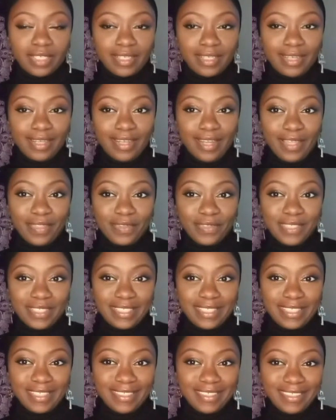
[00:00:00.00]
leather
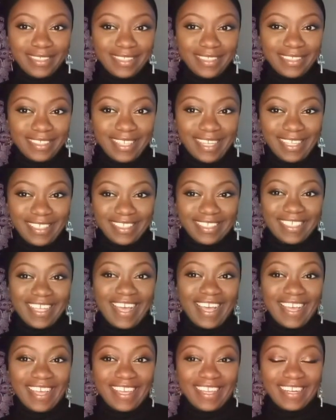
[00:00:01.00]
seats
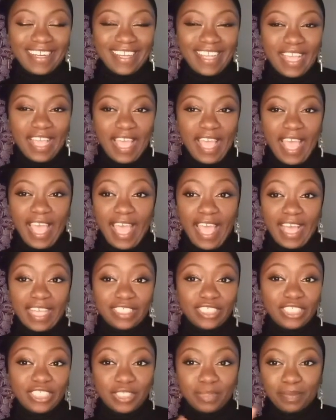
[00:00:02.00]
inside. It
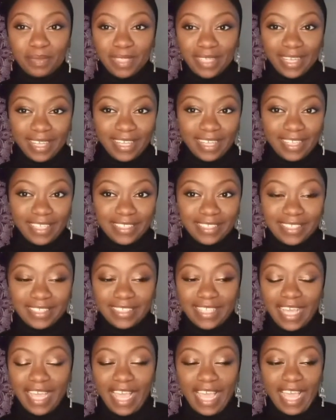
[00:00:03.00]
has
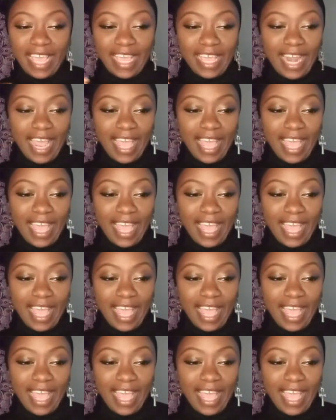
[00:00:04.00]
GPS. It